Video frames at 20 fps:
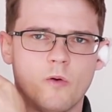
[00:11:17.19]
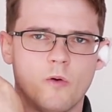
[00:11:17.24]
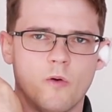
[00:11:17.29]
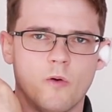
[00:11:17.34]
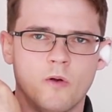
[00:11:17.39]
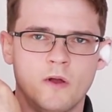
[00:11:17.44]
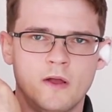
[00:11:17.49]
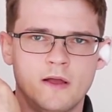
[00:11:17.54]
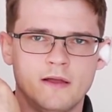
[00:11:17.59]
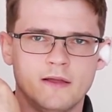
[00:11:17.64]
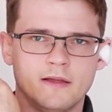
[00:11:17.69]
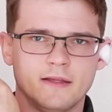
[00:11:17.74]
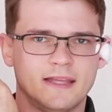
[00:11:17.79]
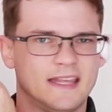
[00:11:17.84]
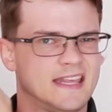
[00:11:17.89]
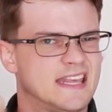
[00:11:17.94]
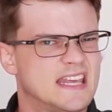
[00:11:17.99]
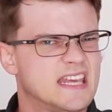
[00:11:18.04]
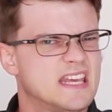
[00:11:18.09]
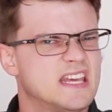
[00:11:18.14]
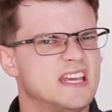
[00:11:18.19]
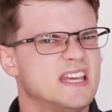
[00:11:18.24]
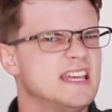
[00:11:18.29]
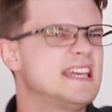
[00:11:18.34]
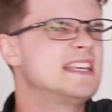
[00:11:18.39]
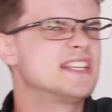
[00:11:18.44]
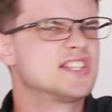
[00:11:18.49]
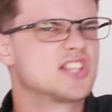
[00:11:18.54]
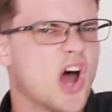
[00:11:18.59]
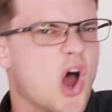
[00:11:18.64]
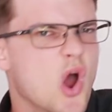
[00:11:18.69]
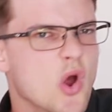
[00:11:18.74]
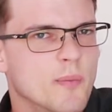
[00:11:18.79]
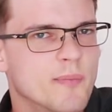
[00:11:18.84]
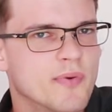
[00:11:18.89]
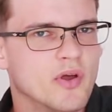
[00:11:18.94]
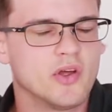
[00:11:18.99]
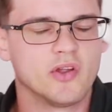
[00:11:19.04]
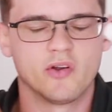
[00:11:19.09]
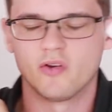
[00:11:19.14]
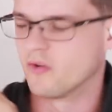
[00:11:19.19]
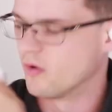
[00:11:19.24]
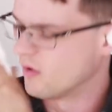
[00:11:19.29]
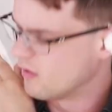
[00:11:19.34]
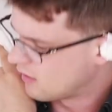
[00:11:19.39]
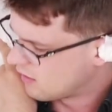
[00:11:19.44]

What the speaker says: or here is open?